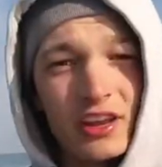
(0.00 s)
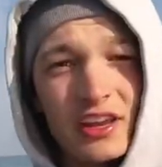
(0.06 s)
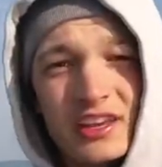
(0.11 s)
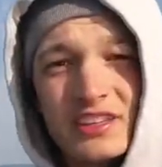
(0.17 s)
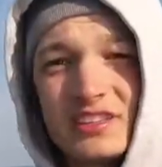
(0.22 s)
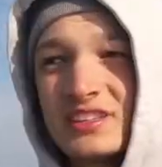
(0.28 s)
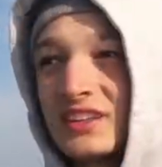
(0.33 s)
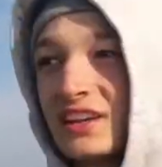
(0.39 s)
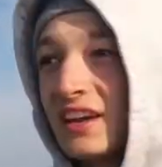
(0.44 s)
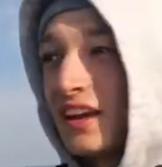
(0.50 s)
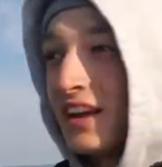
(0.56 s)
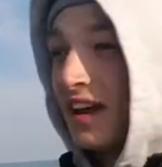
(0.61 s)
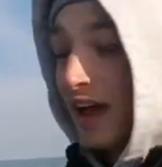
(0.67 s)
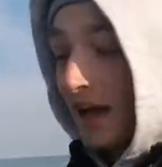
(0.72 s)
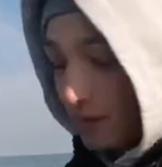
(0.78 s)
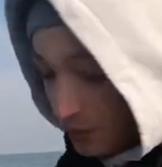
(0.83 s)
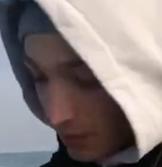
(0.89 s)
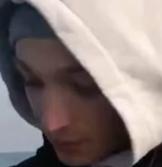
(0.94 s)
it is,
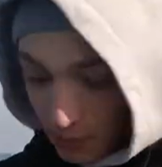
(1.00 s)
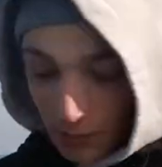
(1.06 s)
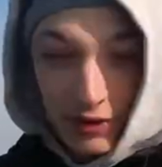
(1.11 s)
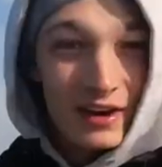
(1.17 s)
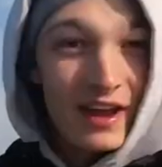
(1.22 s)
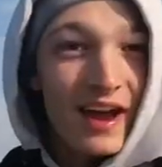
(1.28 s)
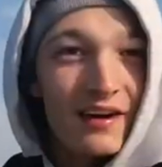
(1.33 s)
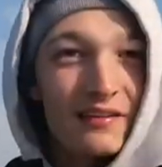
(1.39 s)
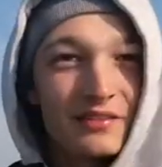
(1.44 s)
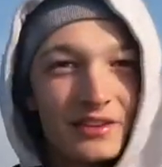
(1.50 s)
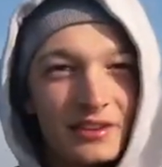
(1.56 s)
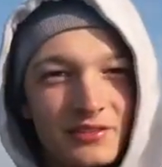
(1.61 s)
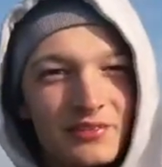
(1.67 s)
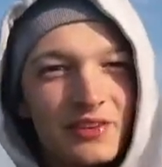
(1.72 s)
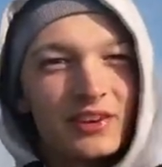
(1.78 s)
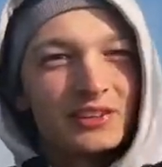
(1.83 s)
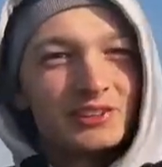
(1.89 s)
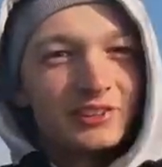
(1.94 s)
and we wouldn't have this
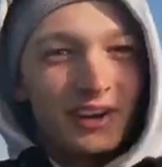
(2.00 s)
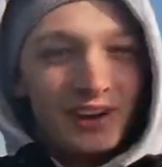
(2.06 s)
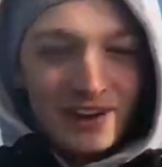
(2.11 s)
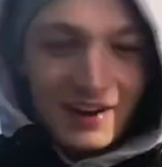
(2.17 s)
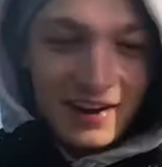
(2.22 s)
fish right